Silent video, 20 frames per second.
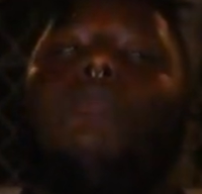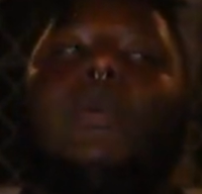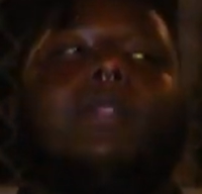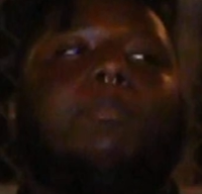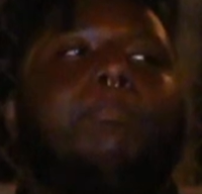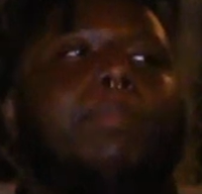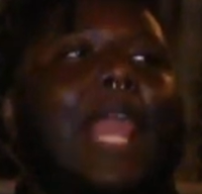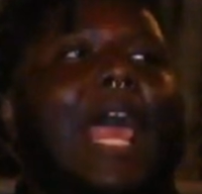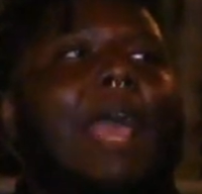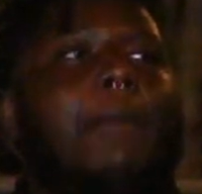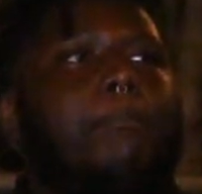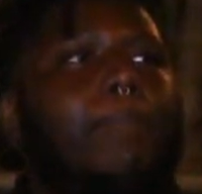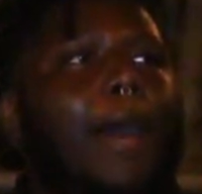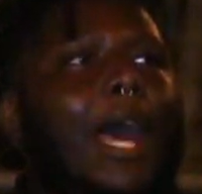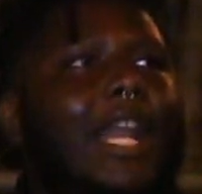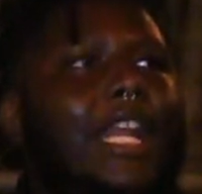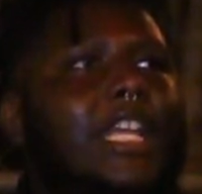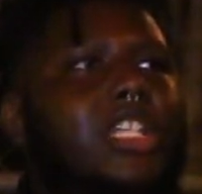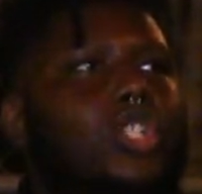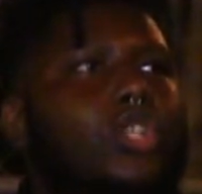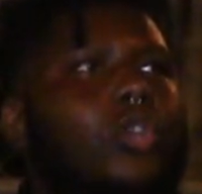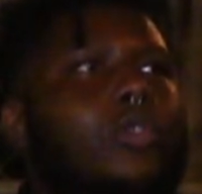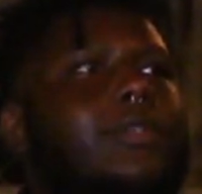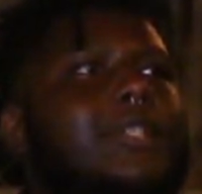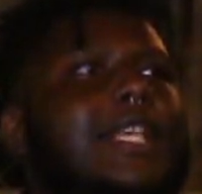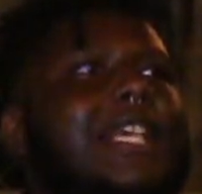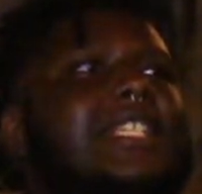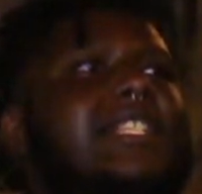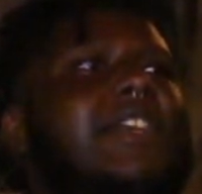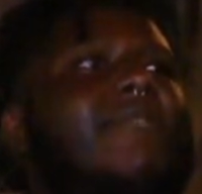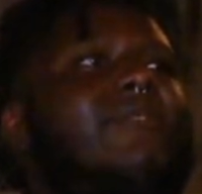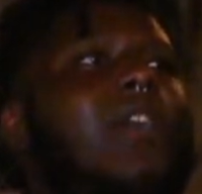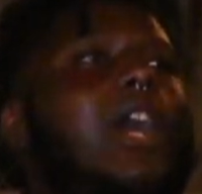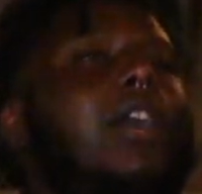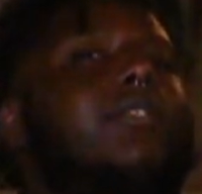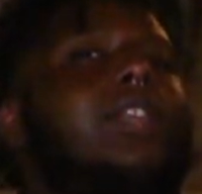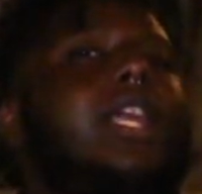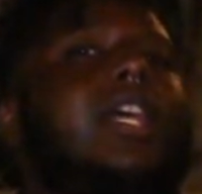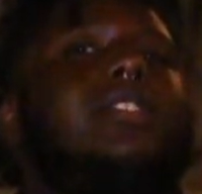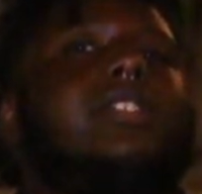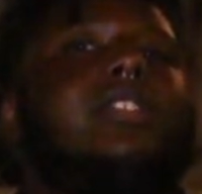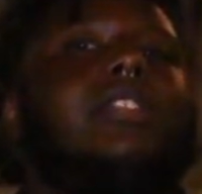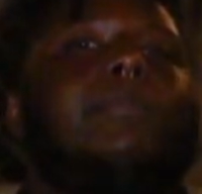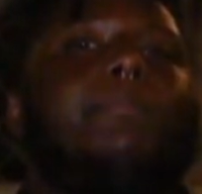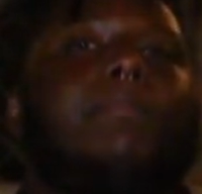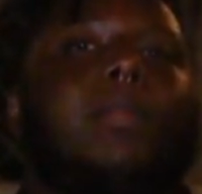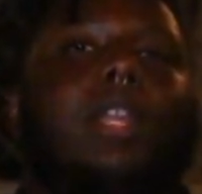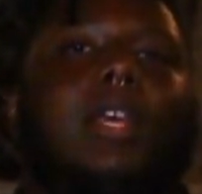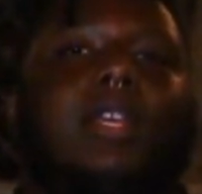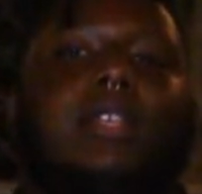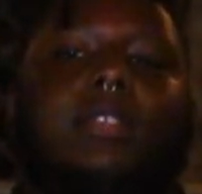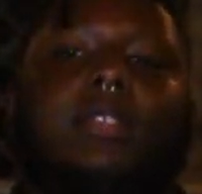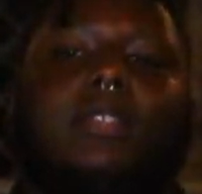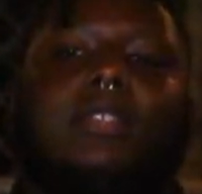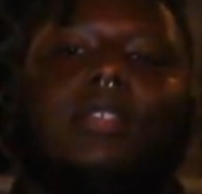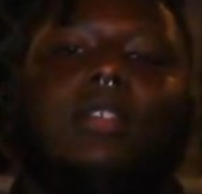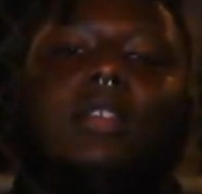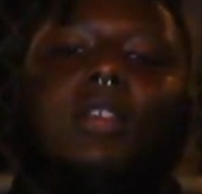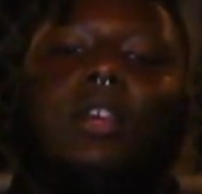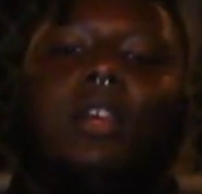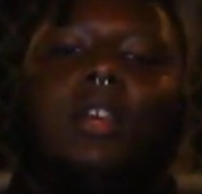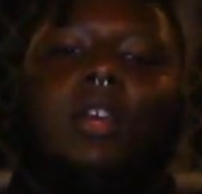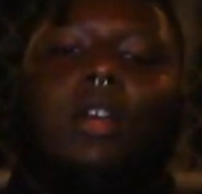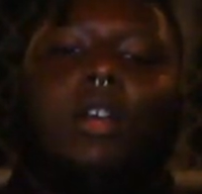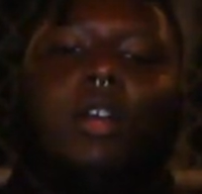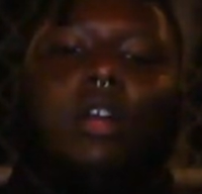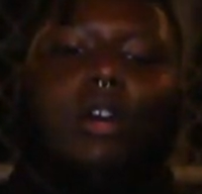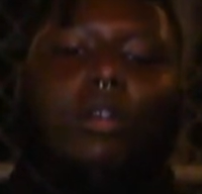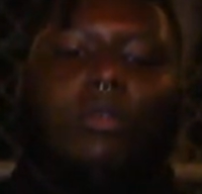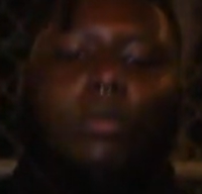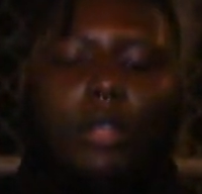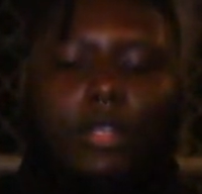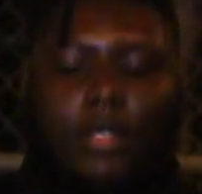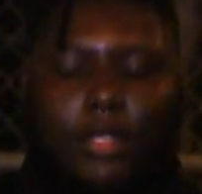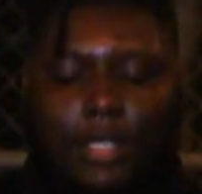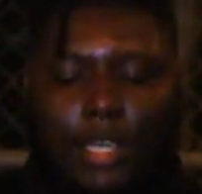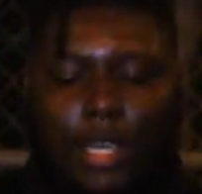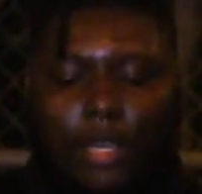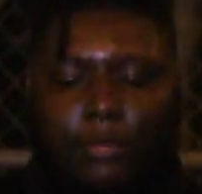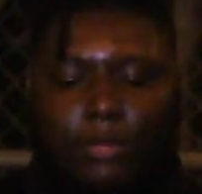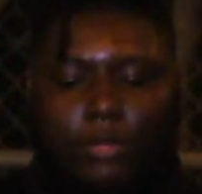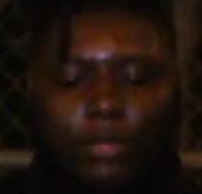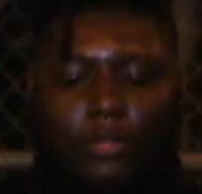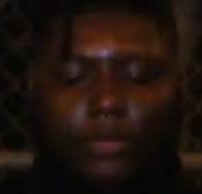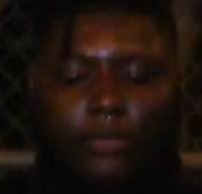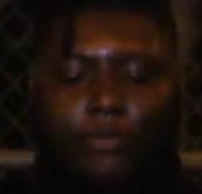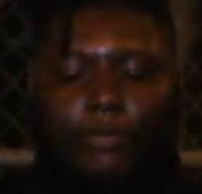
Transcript: with black bodies used as the foundation of place, a wooden table.